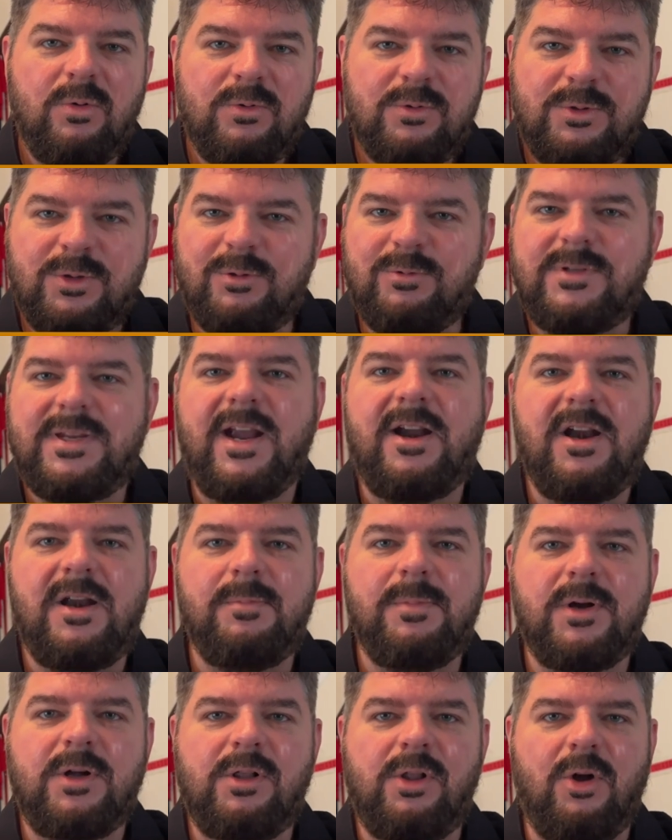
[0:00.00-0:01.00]
to Terry
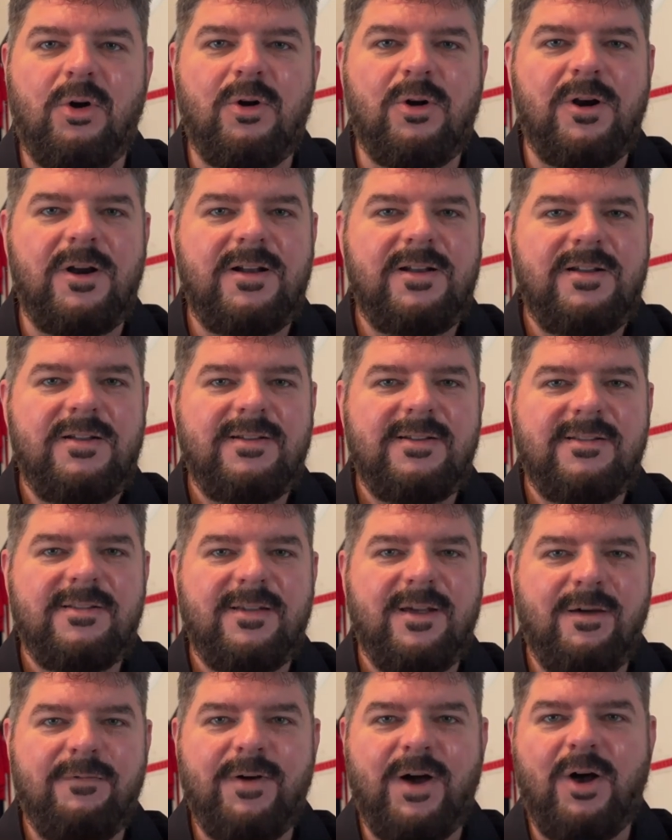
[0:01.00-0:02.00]
McLaurin,
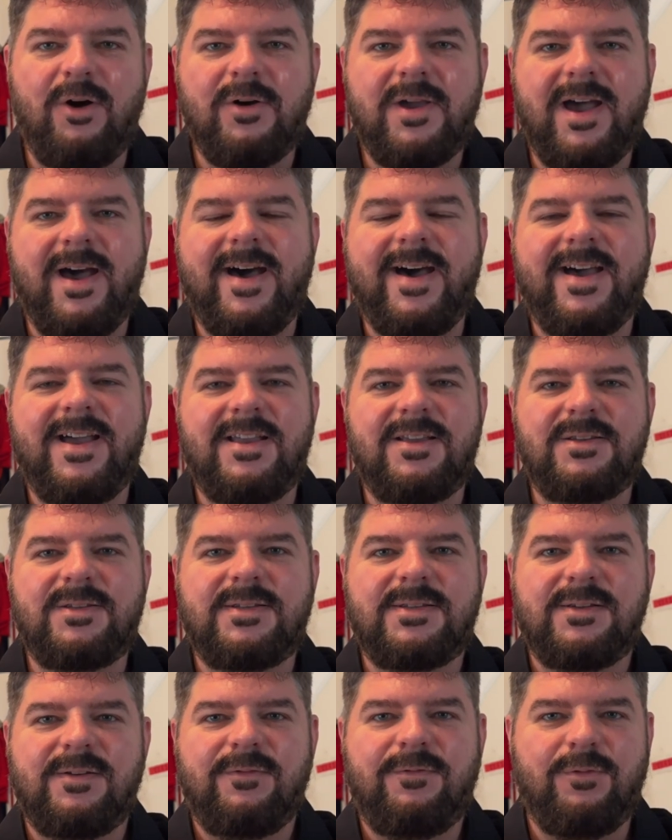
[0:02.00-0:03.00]
of all
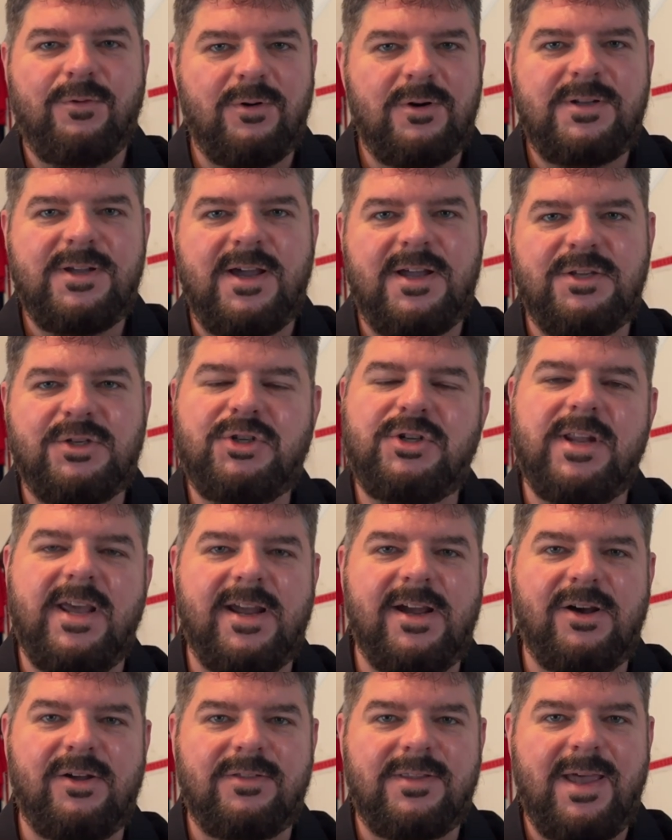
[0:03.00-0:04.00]
guys, for a
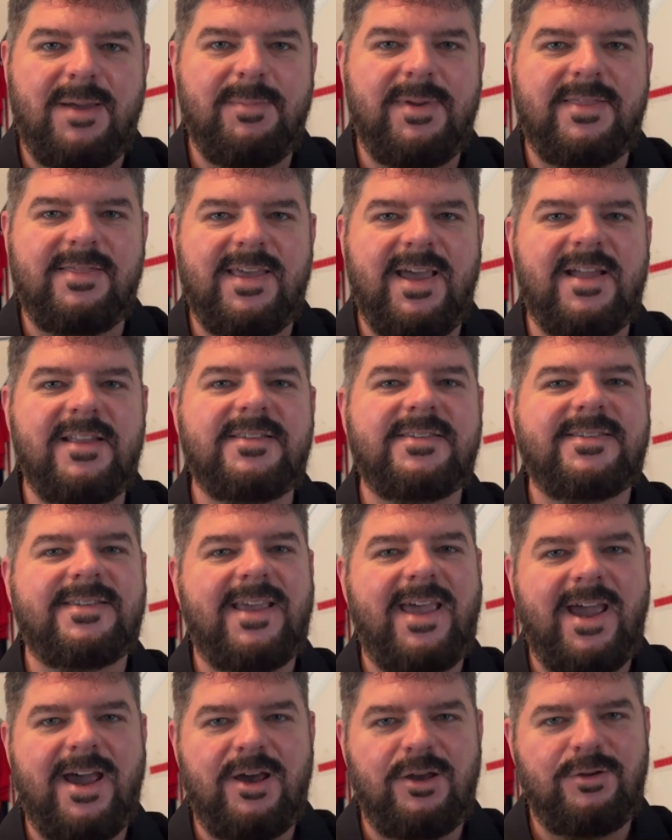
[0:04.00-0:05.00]
touchdown. I mean, that's
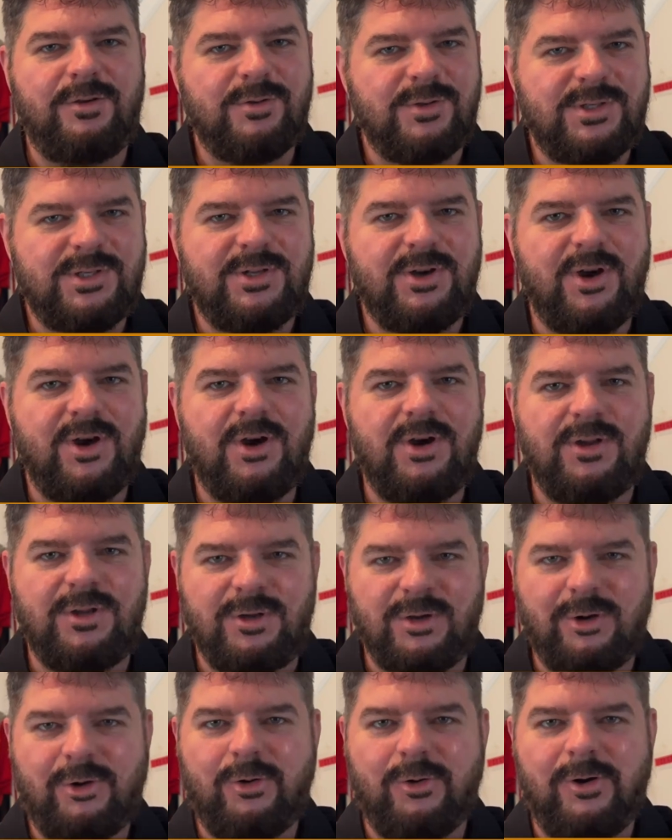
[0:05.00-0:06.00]
how you start
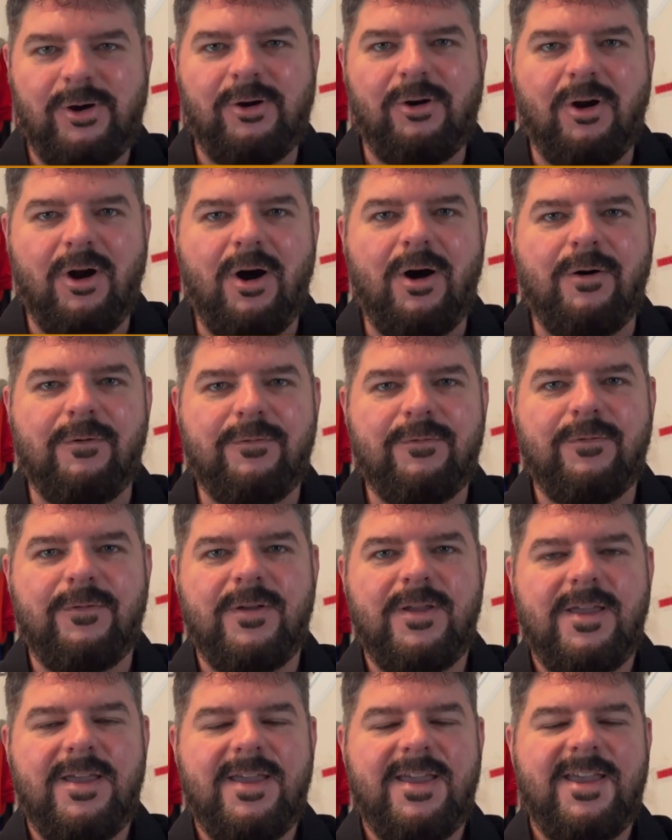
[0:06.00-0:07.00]
your career off.
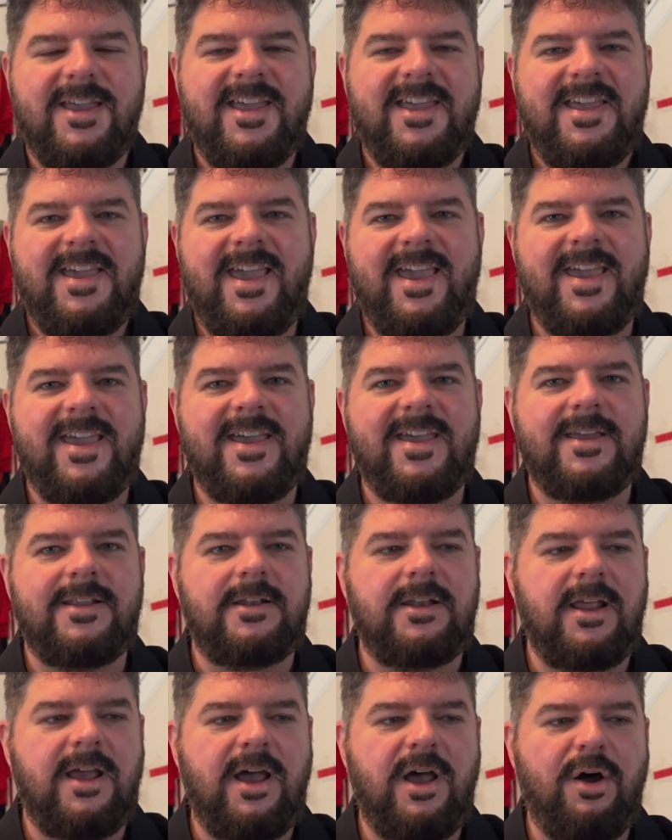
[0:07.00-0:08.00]

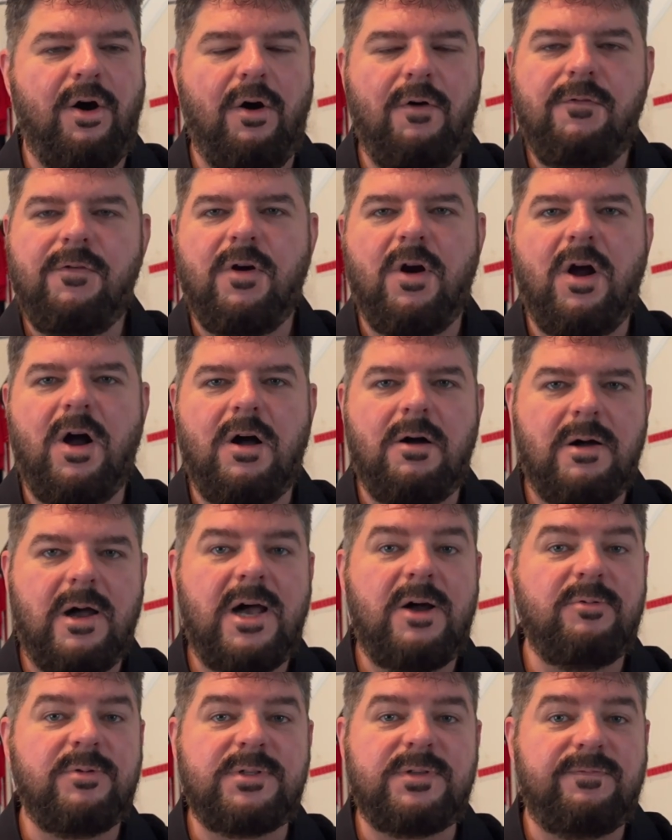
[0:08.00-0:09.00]
And overall,
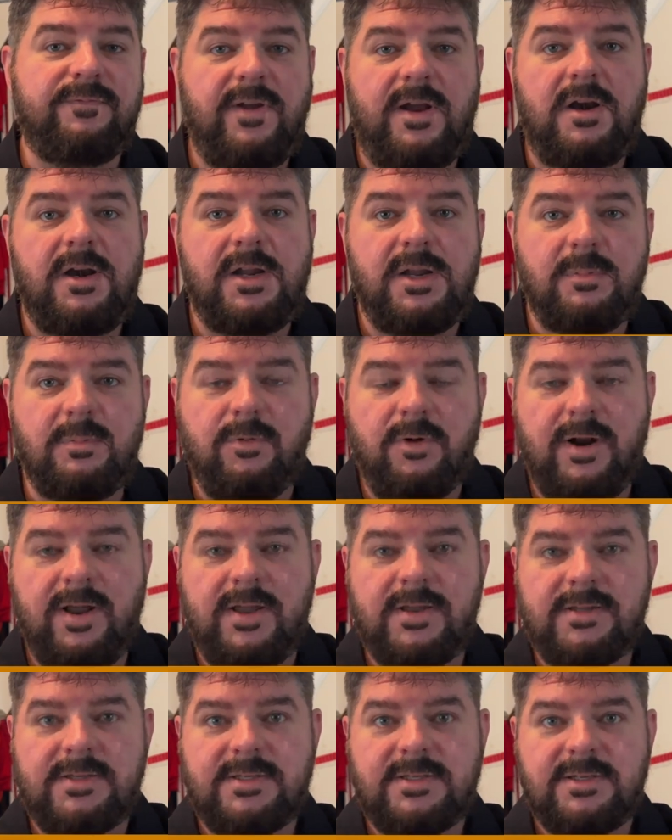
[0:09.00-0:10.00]
I was very
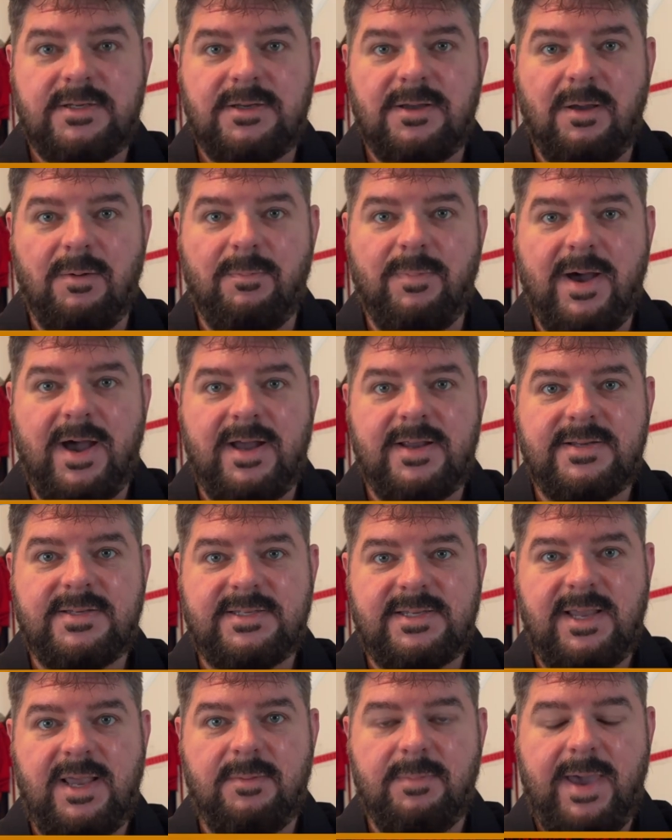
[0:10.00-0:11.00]
impressed by
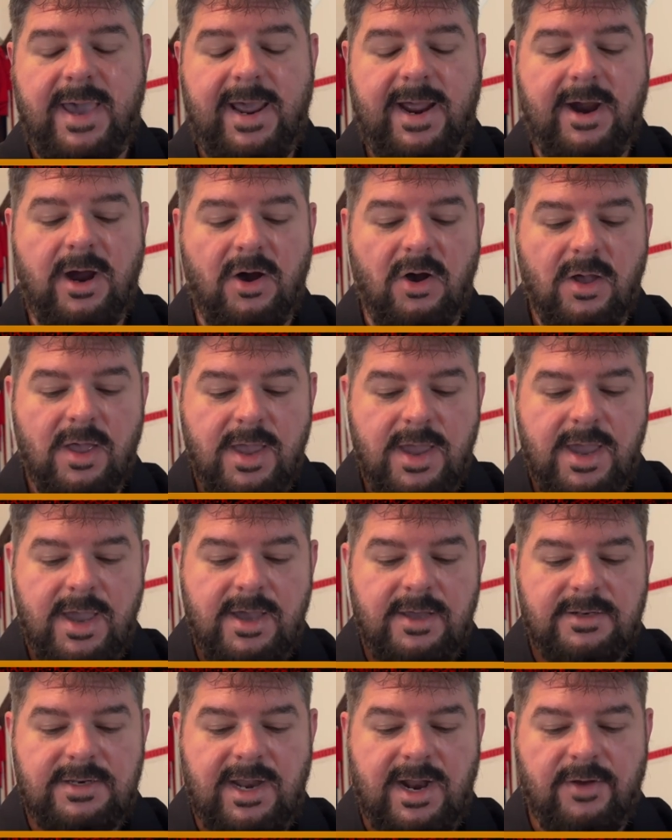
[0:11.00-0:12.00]
Sam Howell.
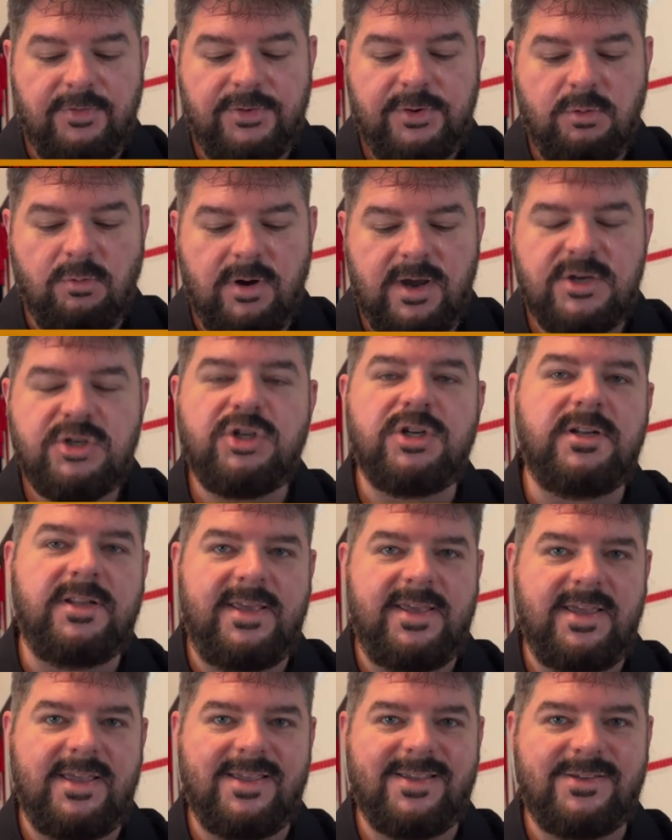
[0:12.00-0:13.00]
Now, the question
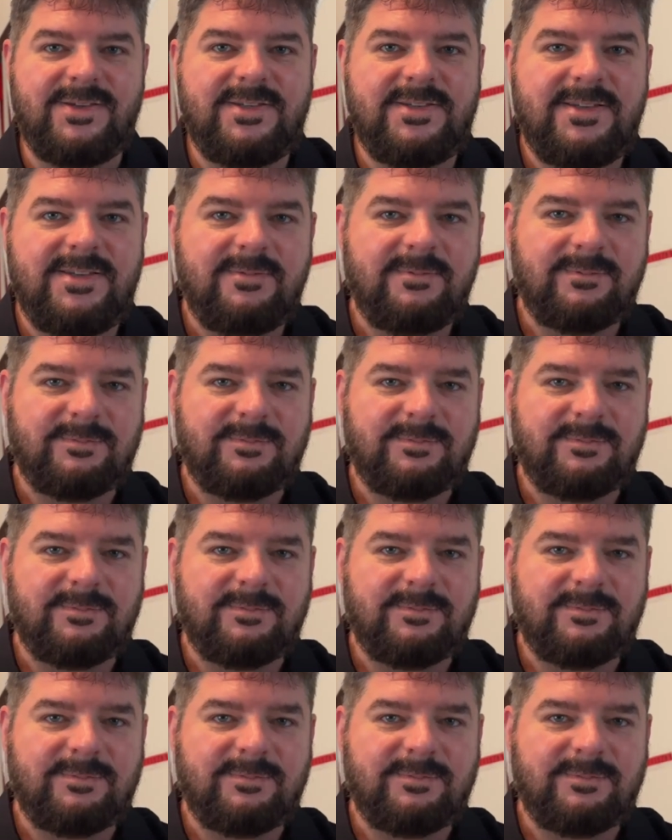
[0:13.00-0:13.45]
is,